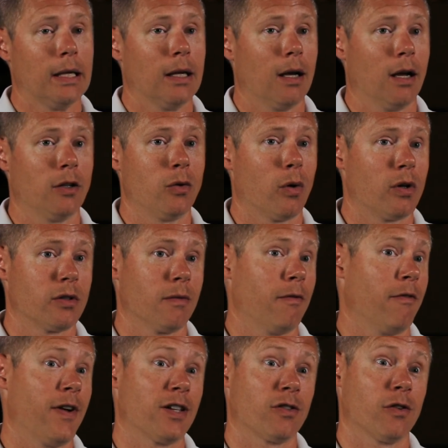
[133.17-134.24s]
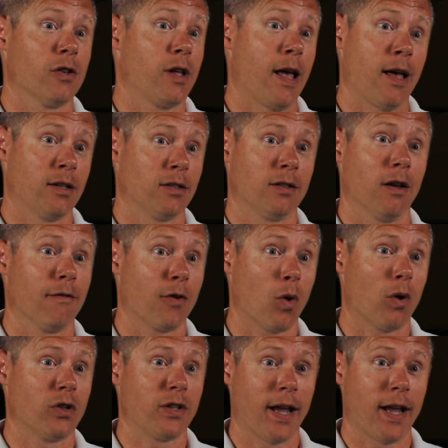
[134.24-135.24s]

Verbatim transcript: Uh, tourism and Festival has, of course,